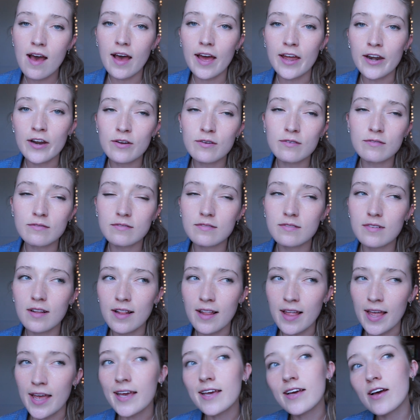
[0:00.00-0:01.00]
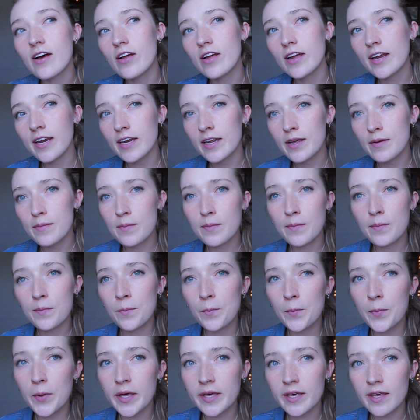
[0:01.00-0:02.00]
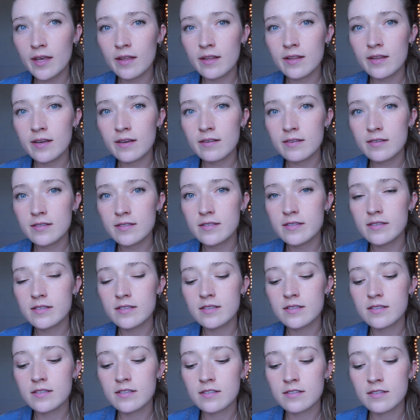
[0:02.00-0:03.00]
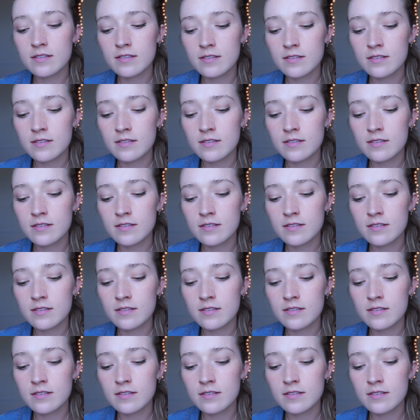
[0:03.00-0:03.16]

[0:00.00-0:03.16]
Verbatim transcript: I don't like calling it bucket list.